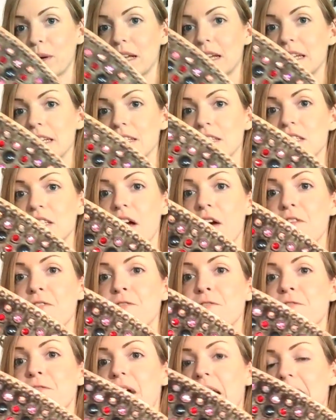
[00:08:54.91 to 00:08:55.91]
It is
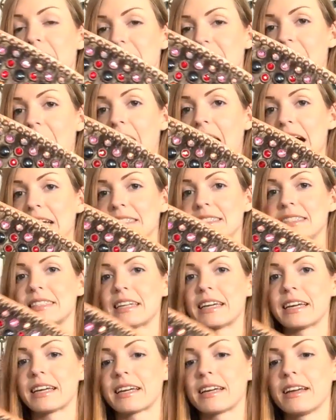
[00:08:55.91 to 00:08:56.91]

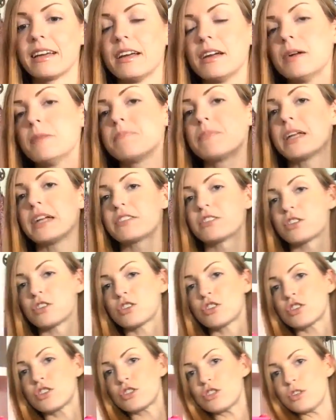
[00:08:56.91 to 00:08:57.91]
fantastic. It's a
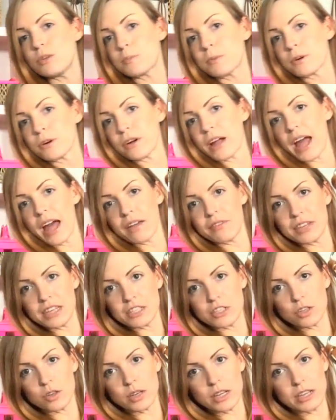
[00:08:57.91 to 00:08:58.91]
super heavy
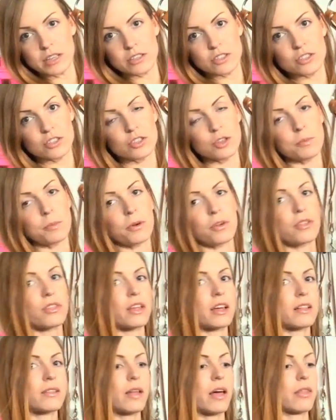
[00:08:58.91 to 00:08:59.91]
duty, super
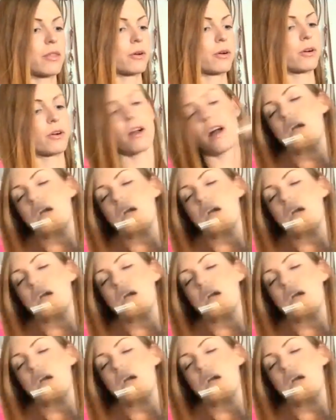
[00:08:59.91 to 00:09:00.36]
thick leather.